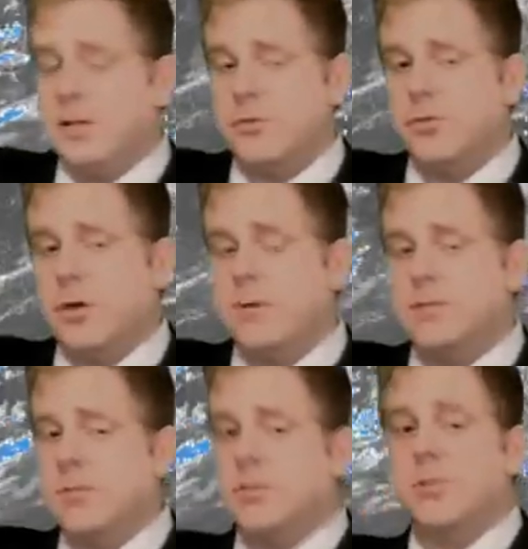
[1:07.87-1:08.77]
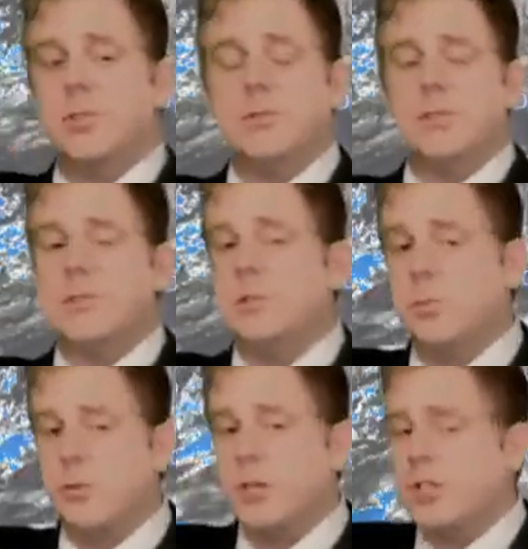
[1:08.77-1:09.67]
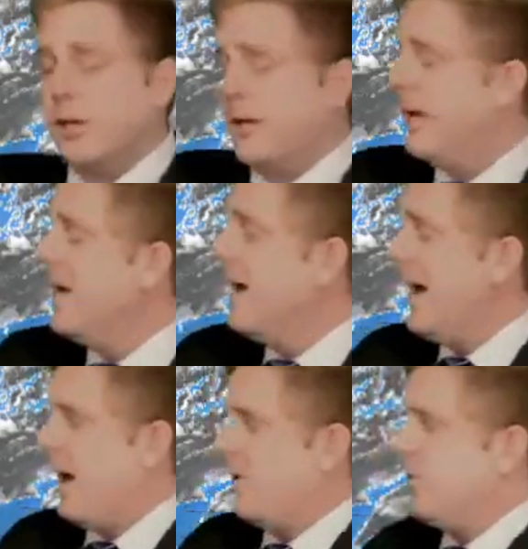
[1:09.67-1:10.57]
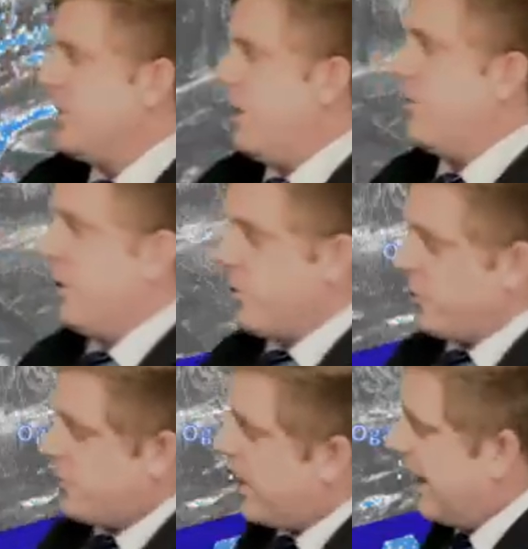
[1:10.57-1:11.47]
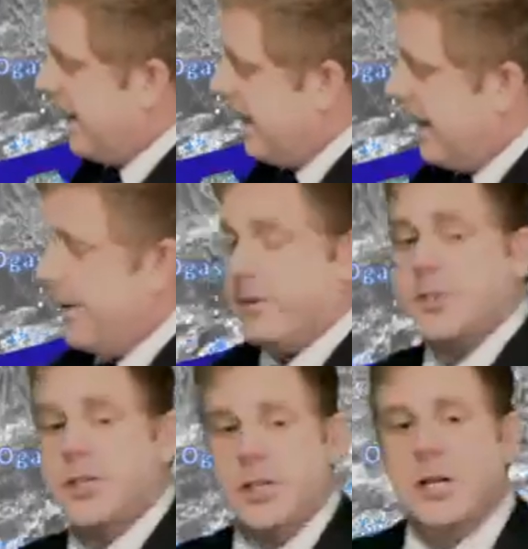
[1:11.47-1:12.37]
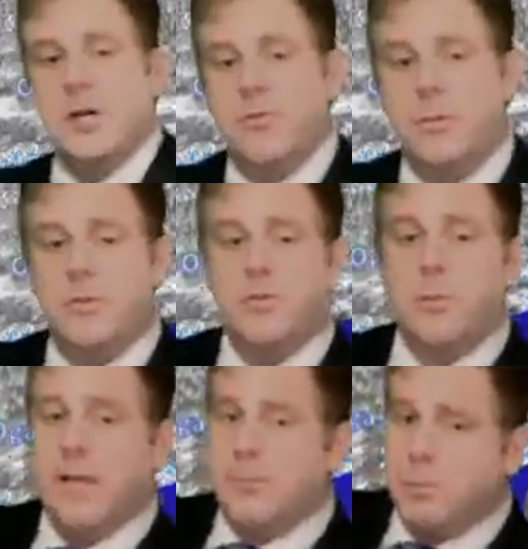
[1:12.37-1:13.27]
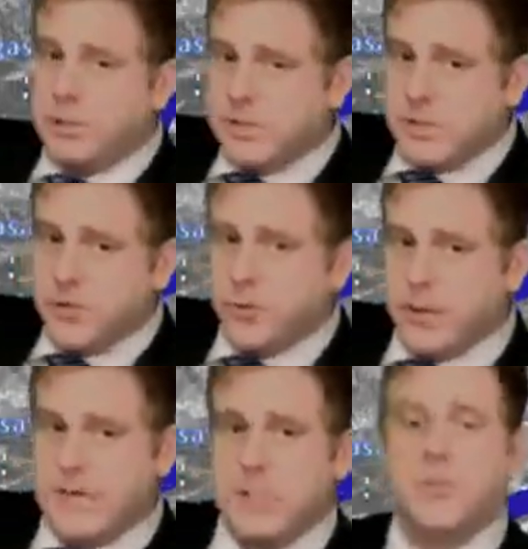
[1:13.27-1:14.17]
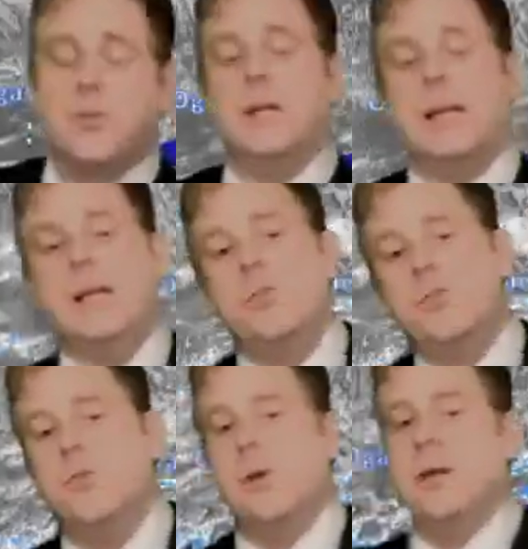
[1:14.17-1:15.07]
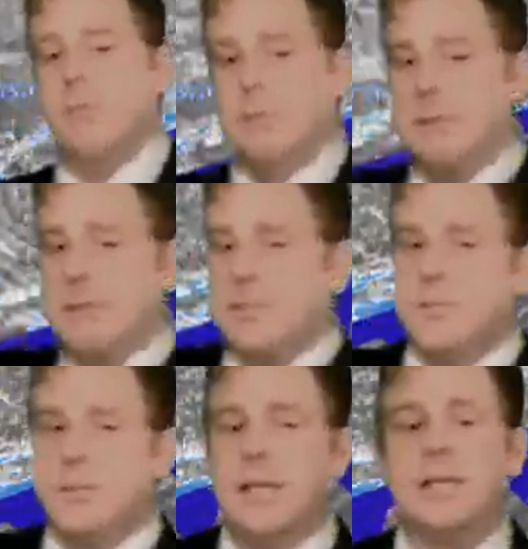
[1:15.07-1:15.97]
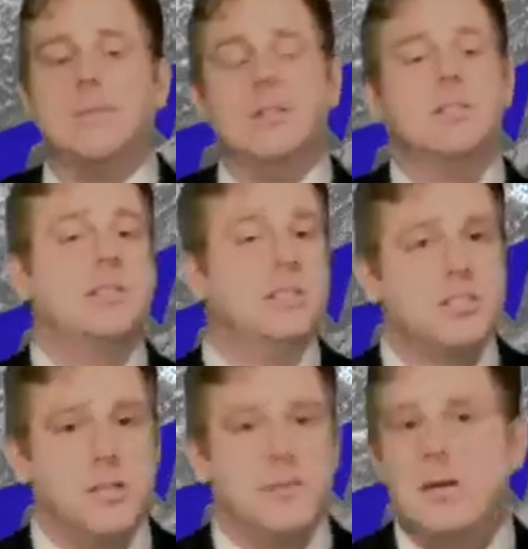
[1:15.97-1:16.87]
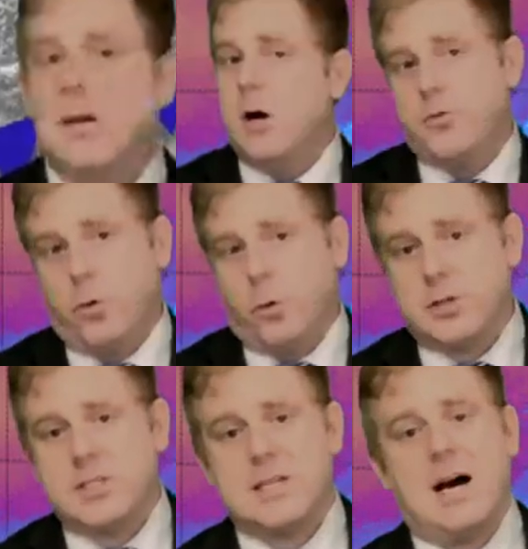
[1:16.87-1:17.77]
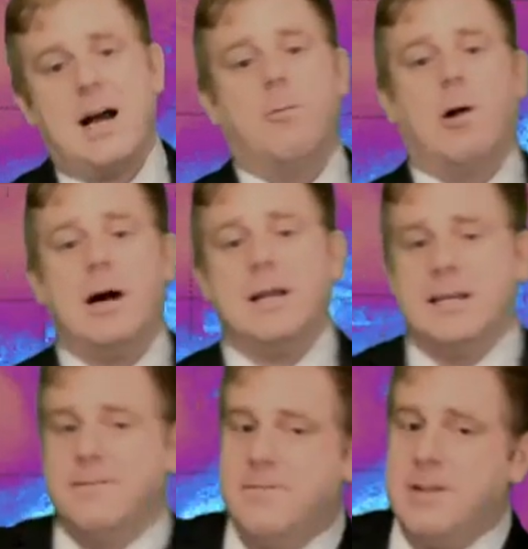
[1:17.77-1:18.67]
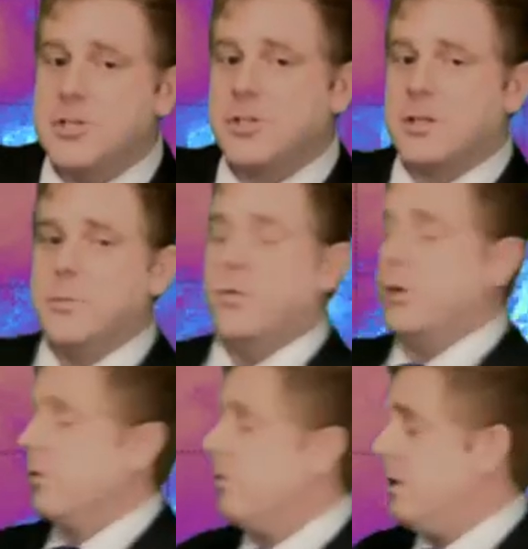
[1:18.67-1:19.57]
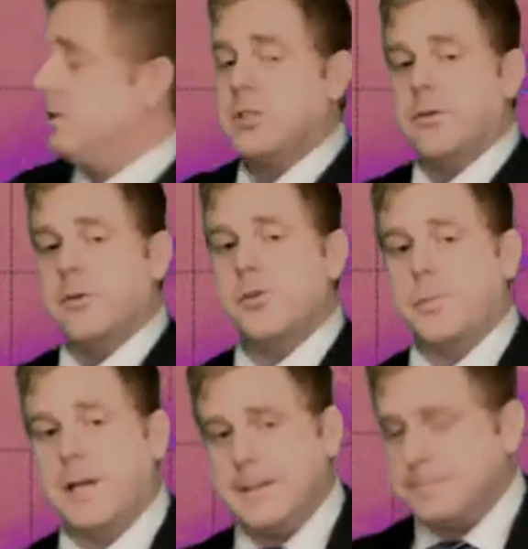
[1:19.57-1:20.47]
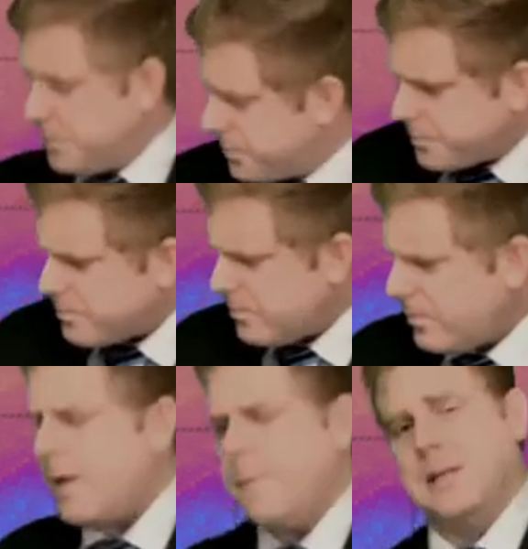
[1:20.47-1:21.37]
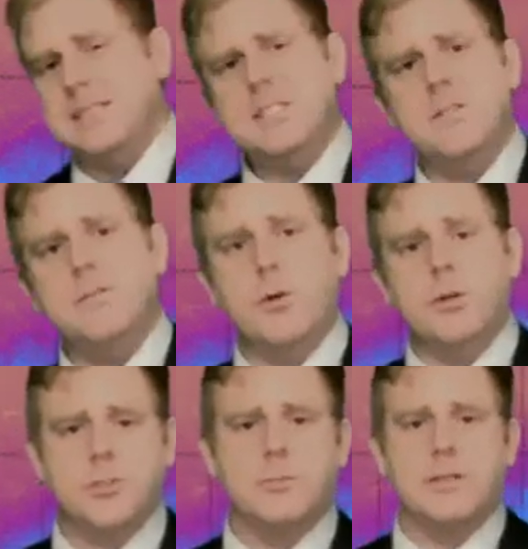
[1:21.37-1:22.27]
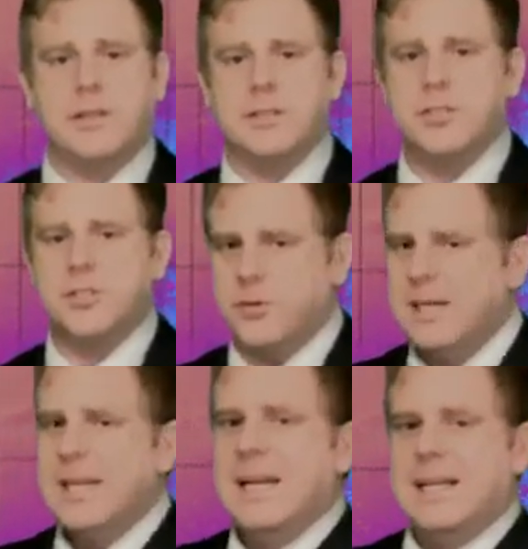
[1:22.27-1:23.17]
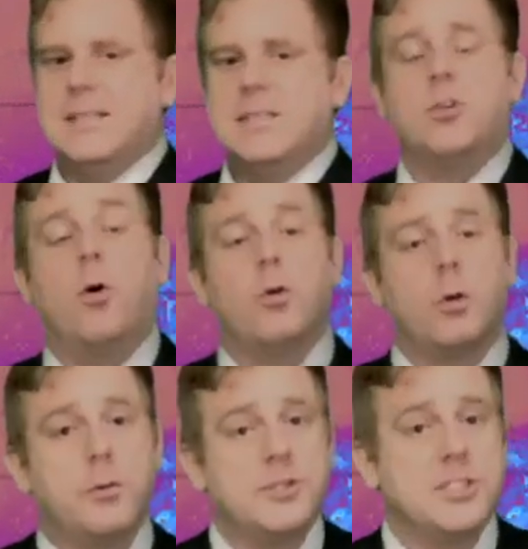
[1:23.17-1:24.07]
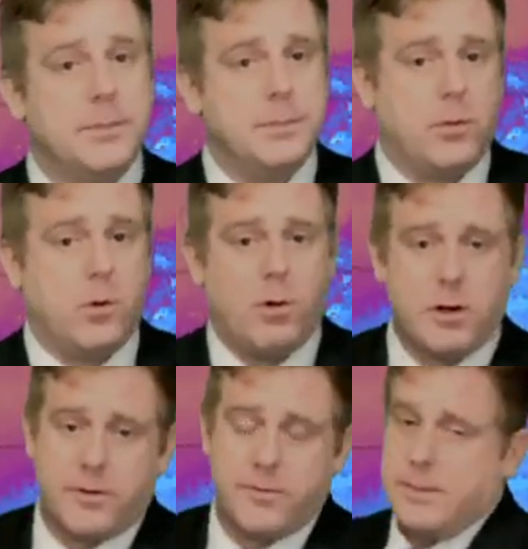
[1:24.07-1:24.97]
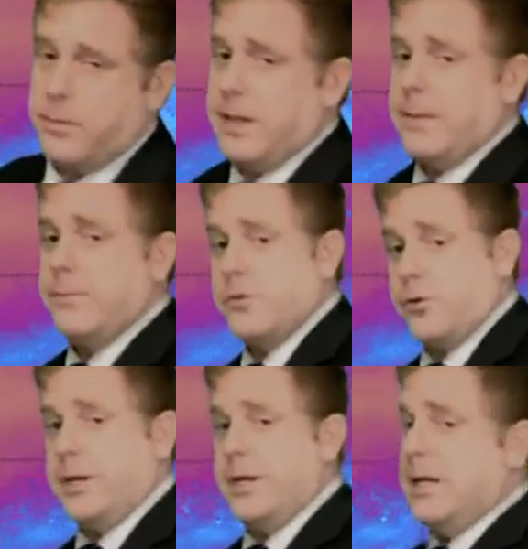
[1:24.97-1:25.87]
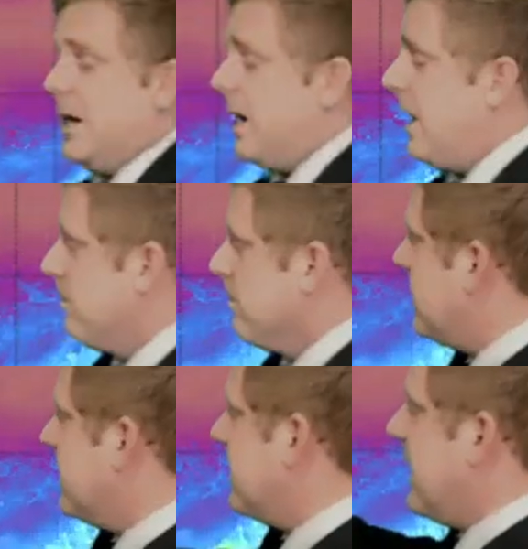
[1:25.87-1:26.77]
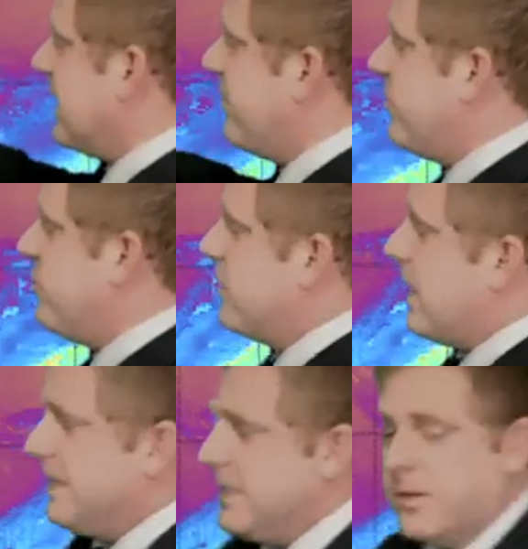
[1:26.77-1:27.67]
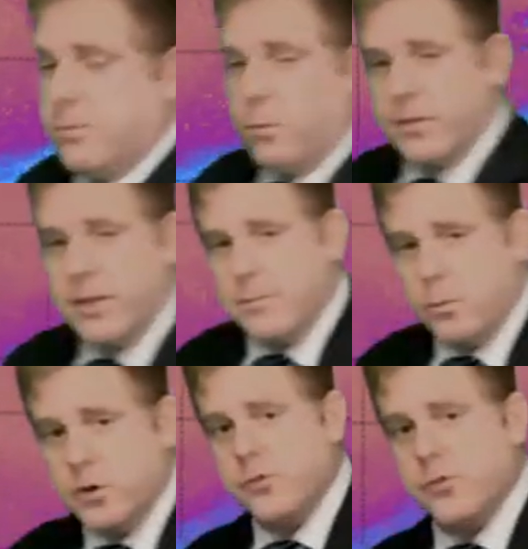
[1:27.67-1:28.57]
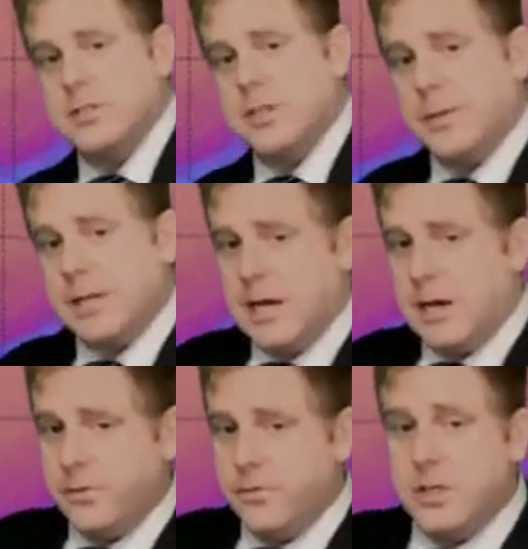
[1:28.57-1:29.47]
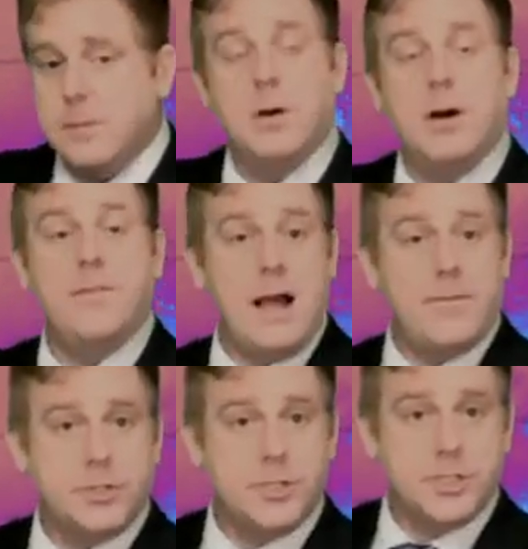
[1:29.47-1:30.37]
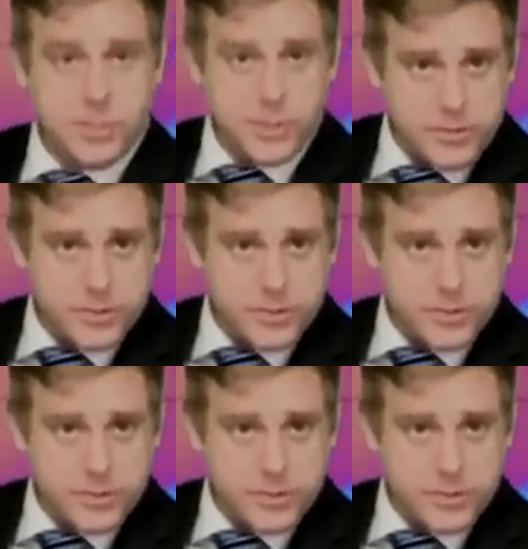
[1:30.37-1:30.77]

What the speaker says: level trough is associated with this low pressure area out of southeastern China. That energy from this wave will get transferred into it, really spinning up this system towards Taiwan and eventually moving across southern Japan. Plenty of moisture with this too. This total precipitable water vapor imagery really kind of gives you an idea of where that moisture is coming off of the above average sea surface